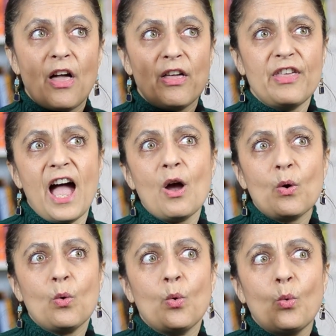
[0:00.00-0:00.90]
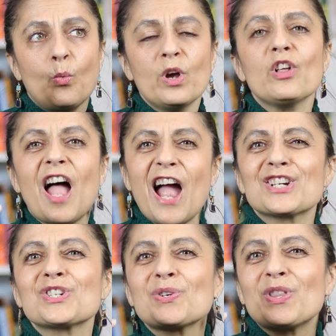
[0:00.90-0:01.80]
that will
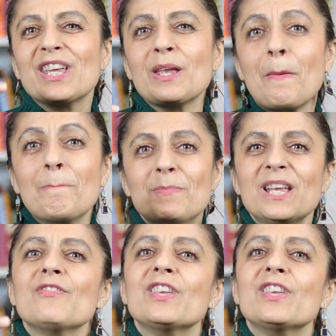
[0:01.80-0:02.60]
actually meet